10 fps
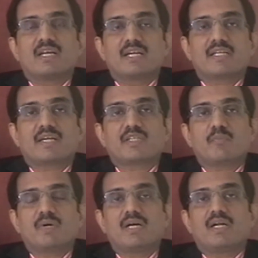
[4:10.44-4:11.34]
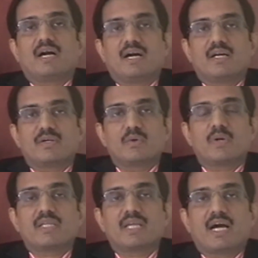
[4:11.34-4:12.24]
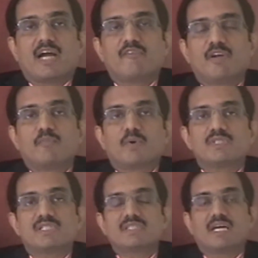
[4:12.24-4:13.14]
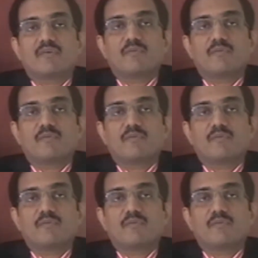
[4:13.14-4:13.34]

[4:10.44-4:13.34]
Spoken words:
detectable during the IVF procedure,